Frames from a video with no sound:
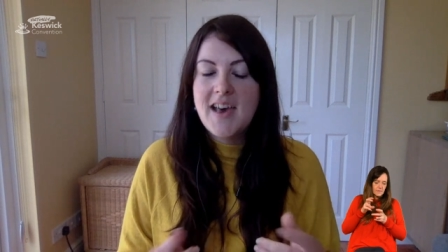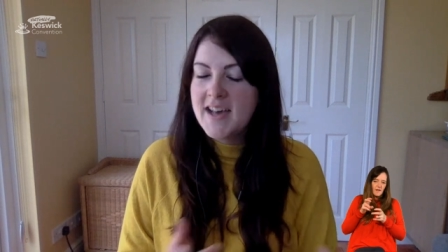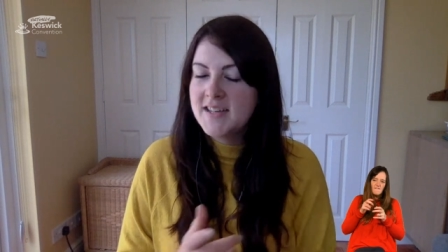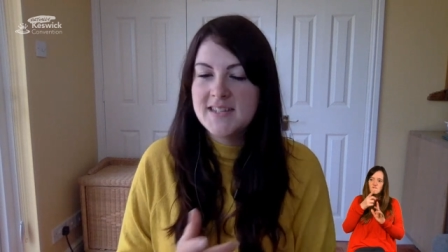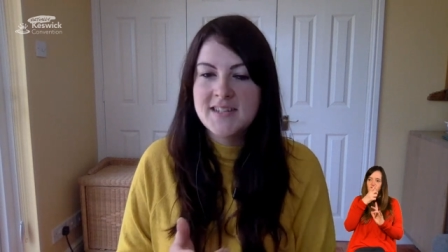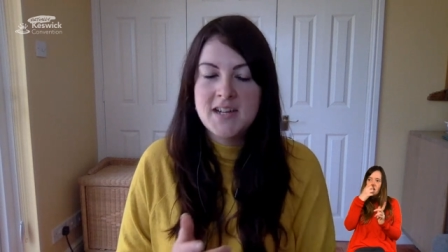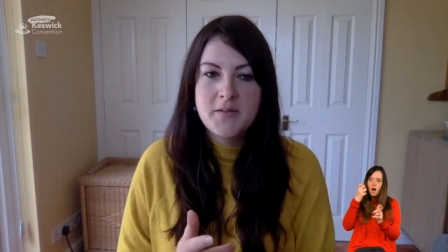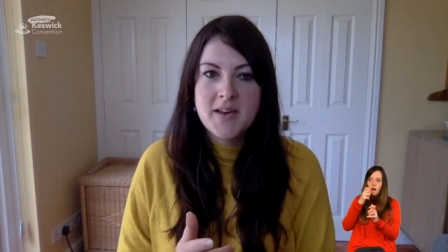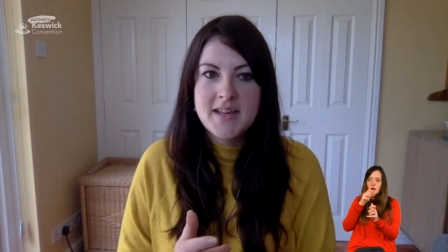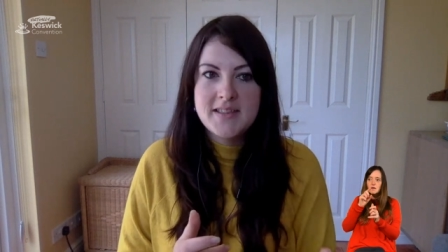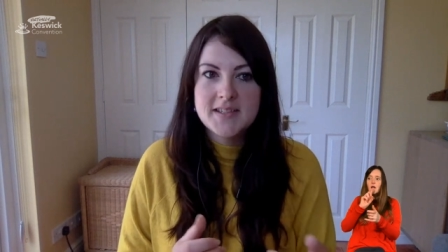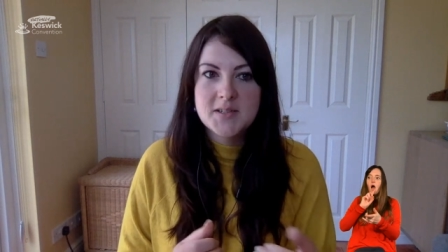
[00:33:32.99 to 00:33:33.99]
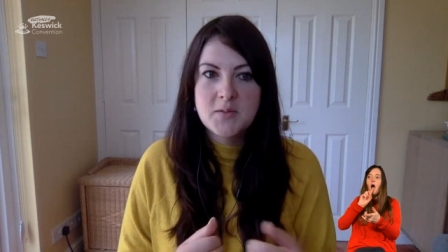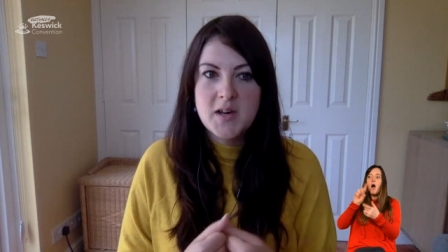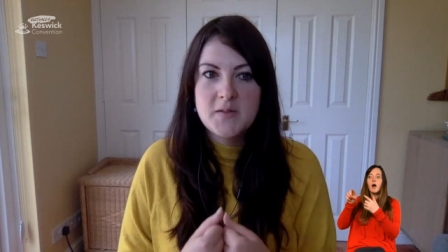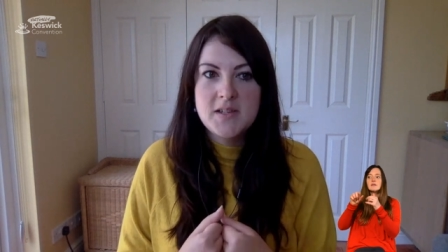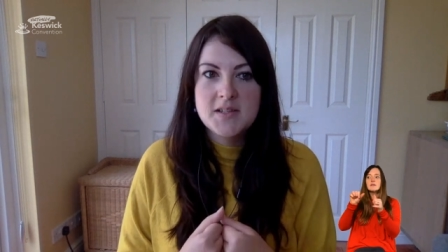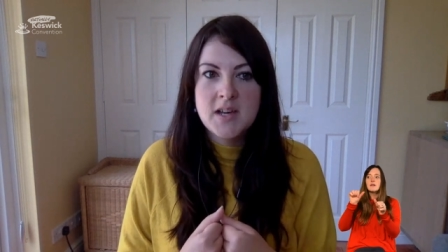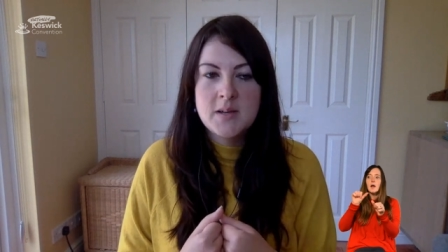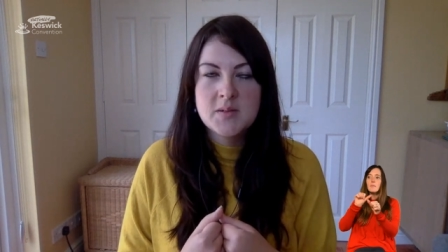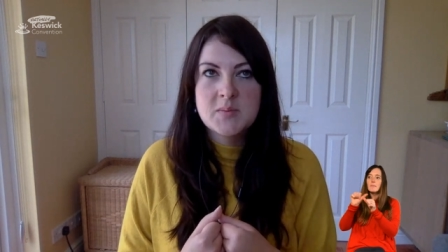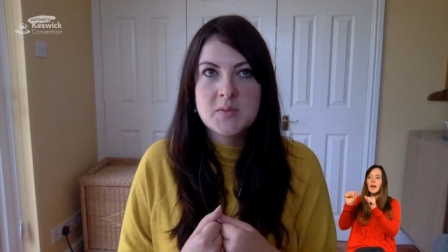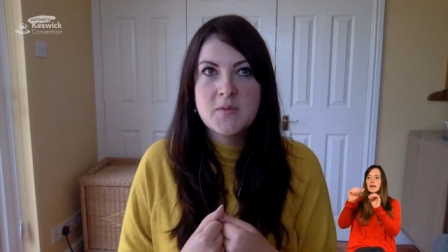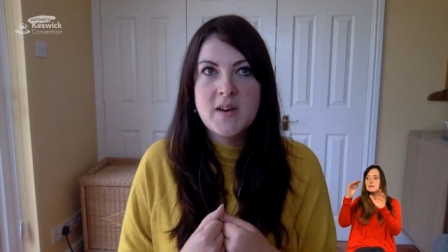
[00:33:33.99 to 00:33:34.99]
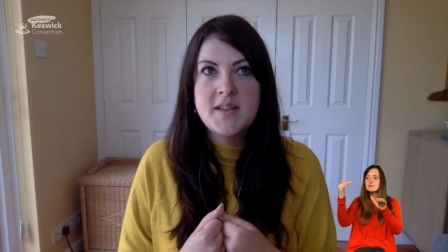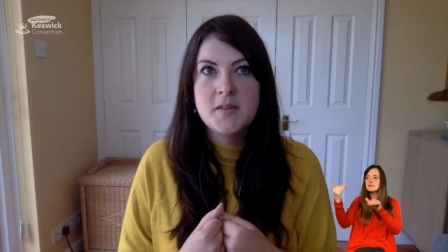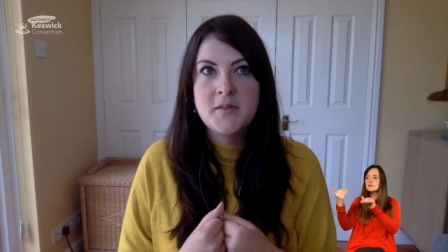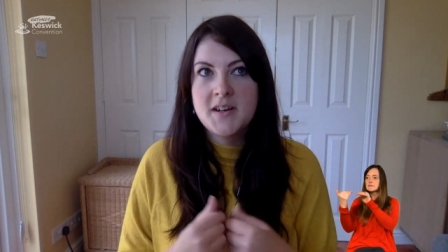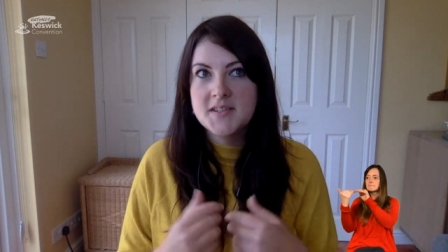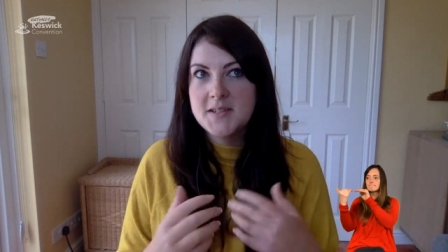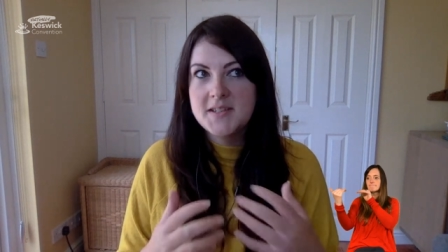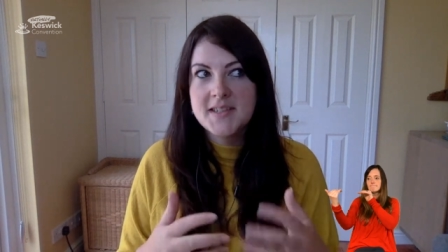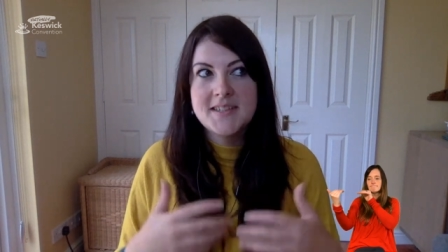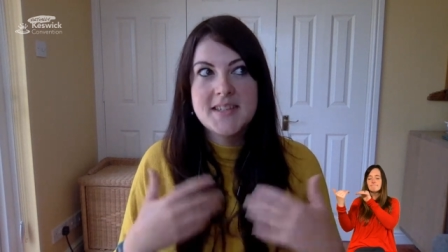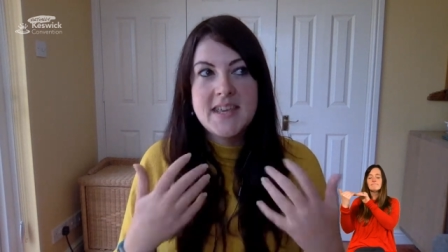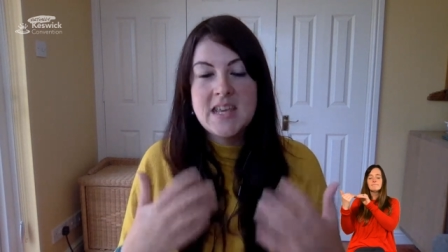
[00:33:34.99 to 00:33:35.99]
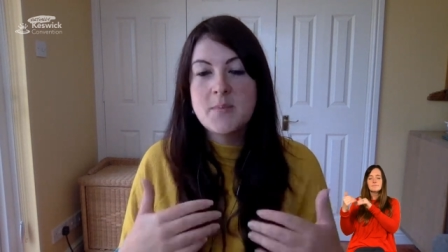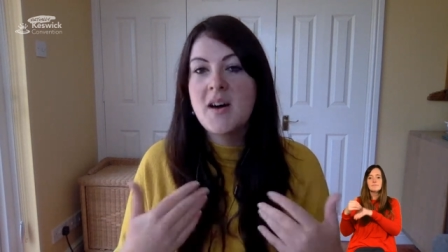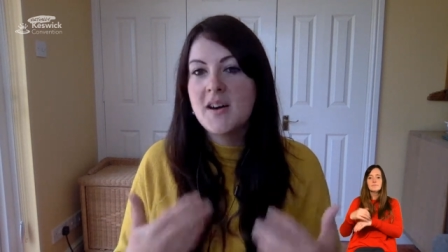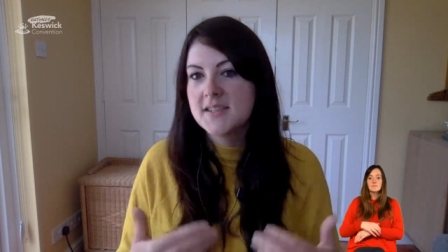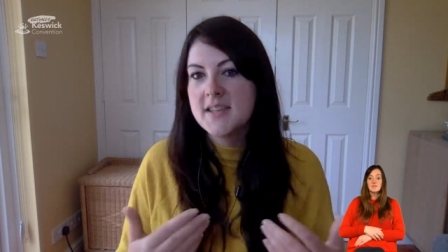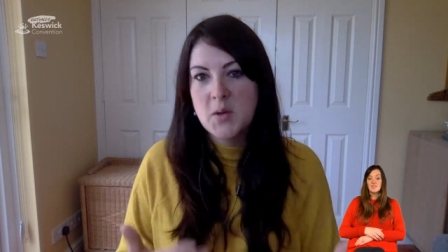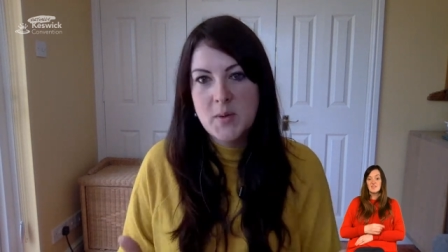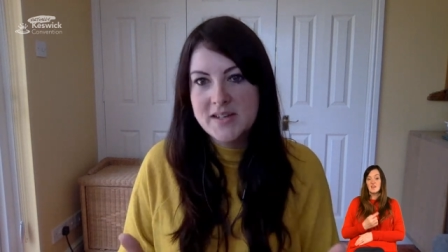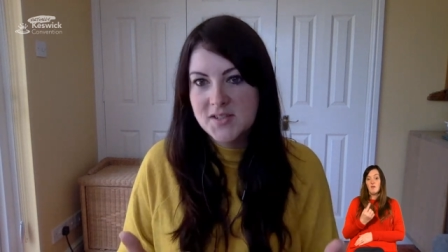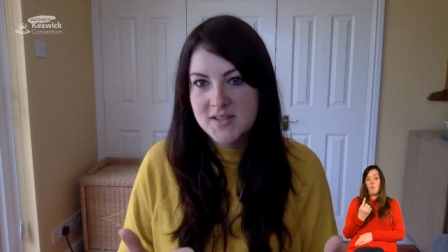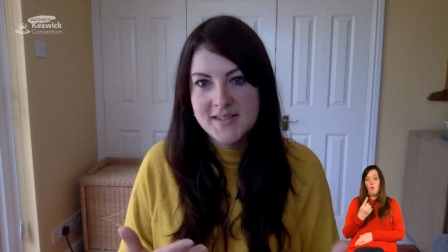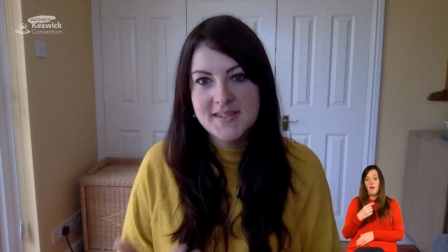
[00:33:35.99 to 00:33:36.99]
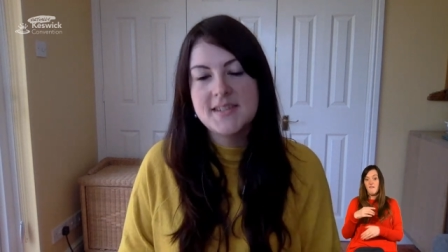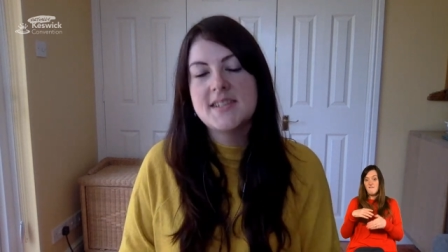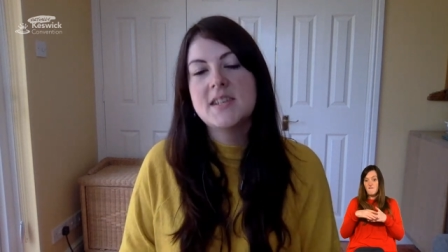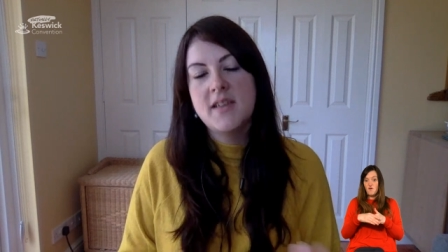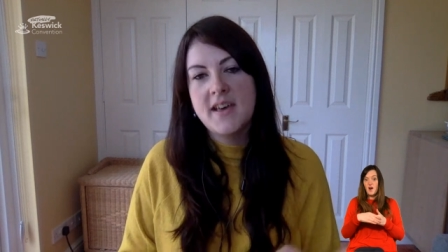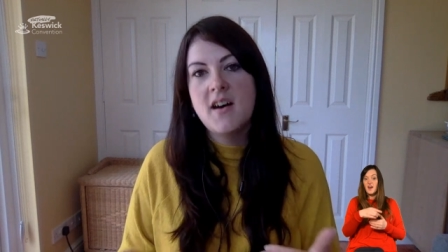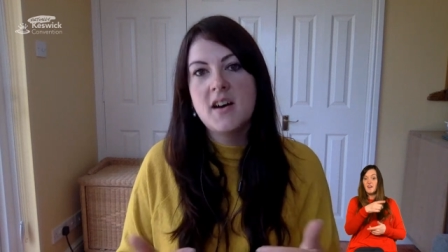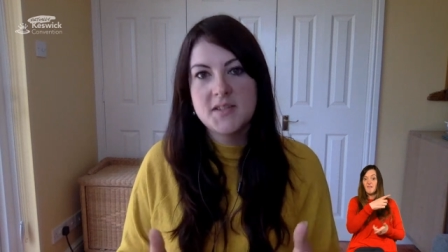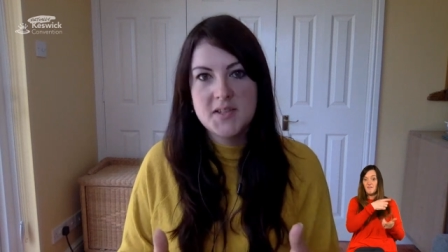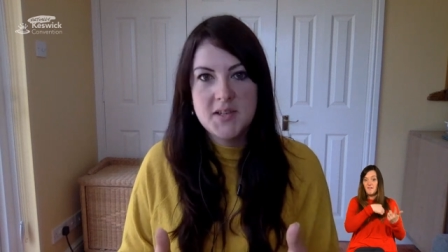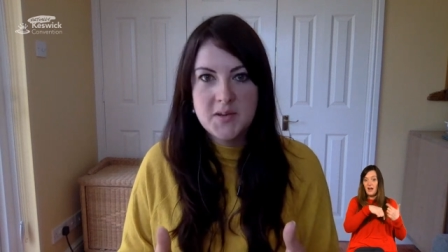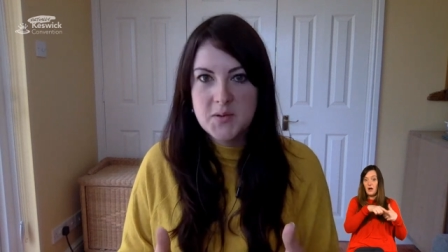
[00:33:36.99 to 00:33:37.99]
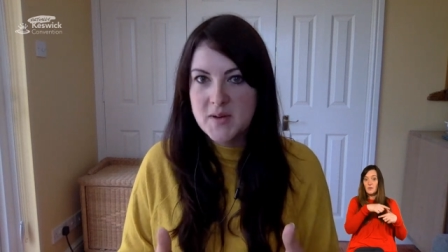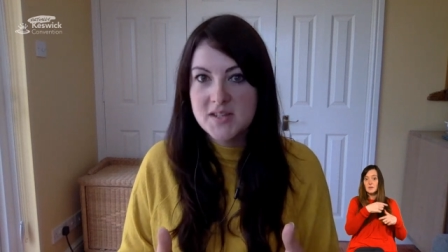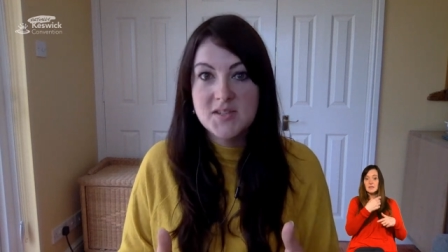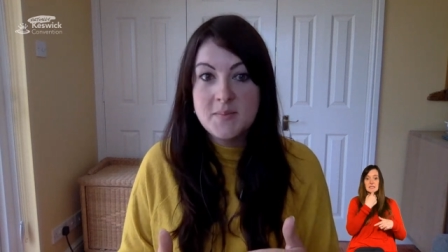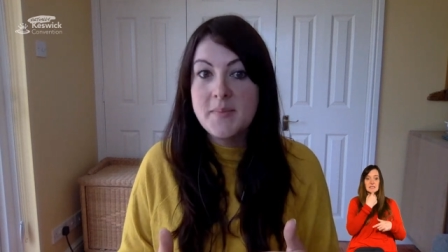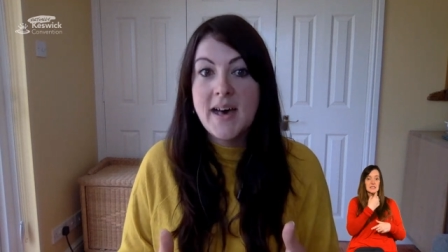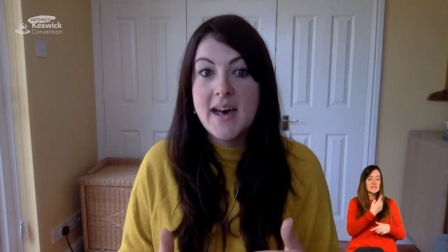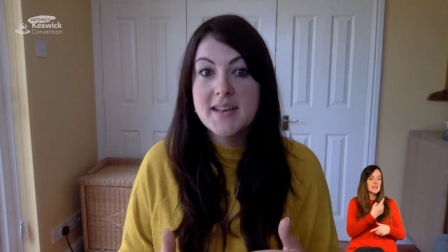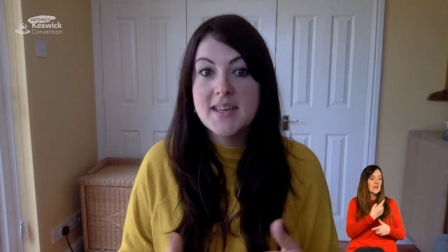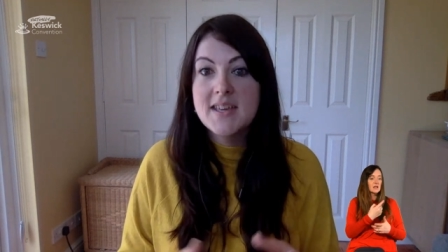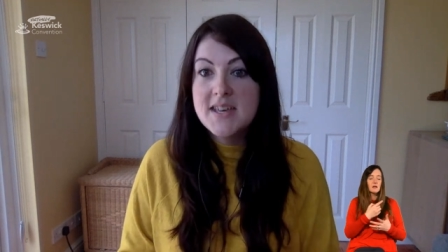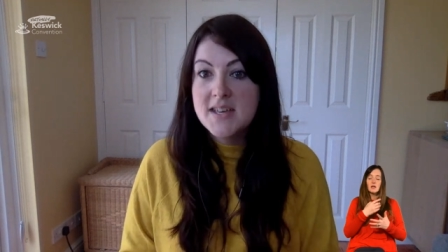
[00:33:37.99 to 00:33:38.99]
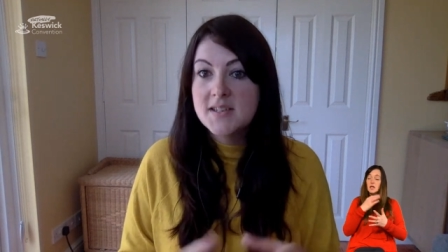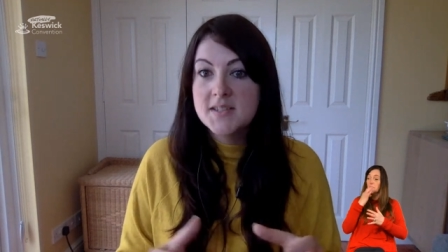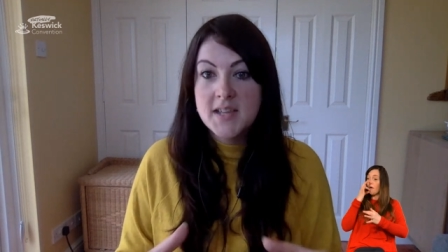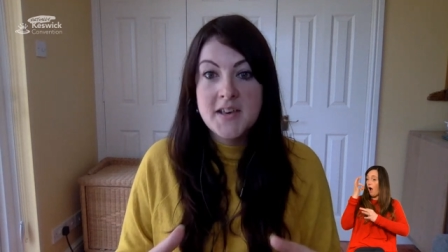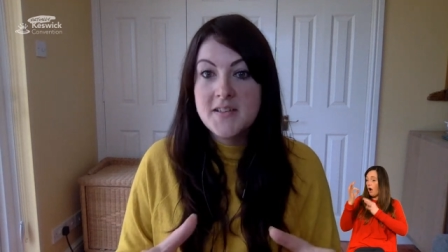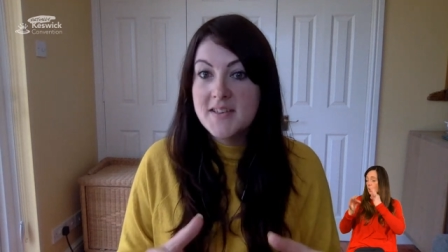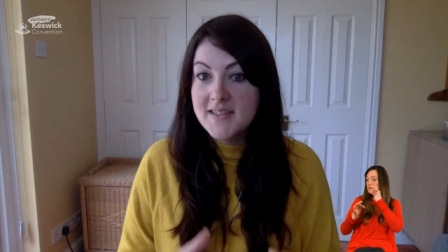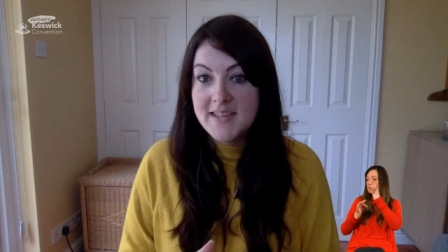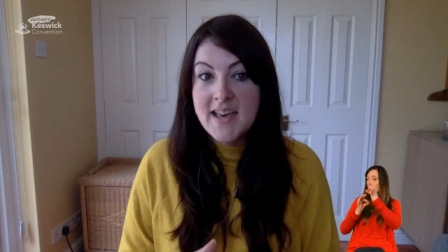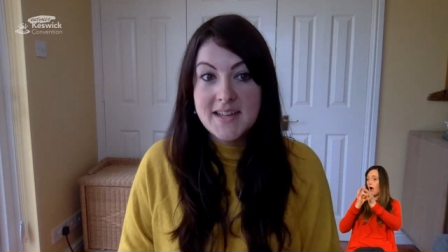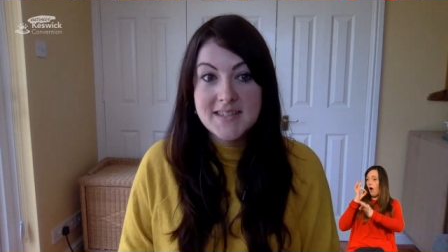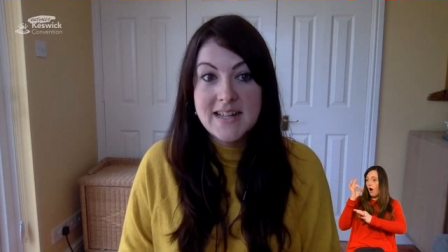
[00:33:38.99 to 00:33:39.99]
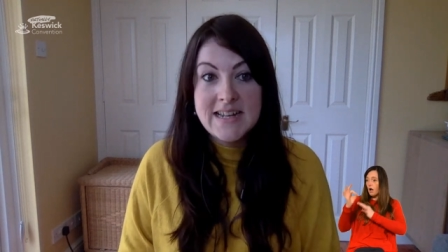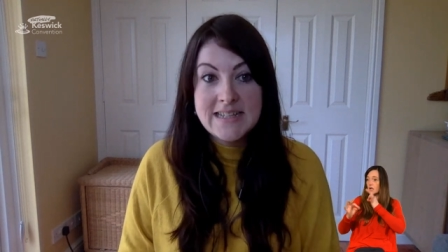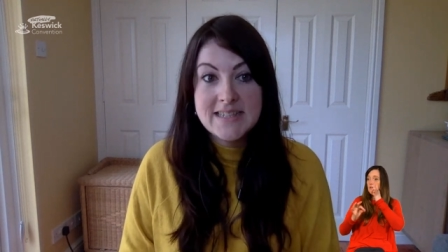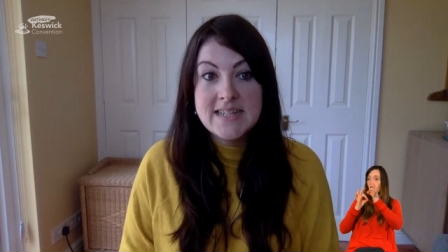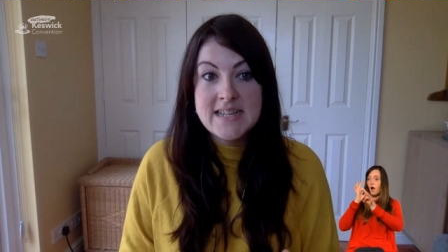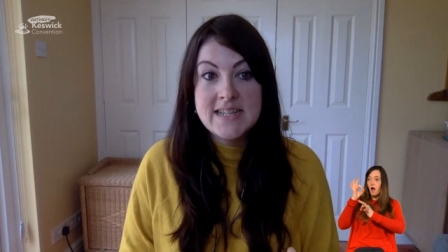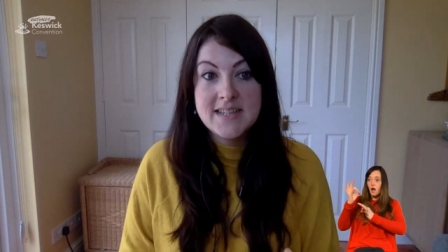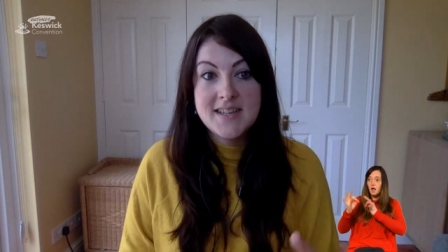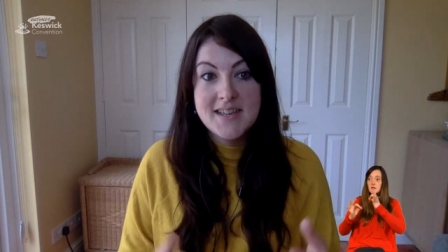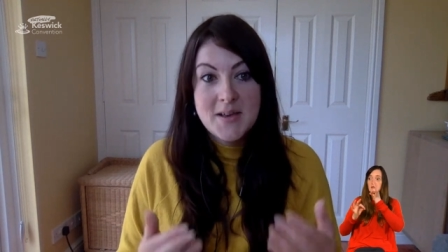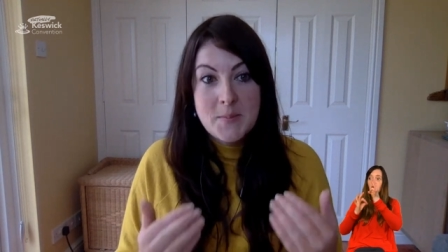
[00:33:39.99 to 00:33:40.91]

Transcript: Andy and I have heard this quite a few times from a friend of ours who says, keep asking questions until they ask you a question back. So, yes, listening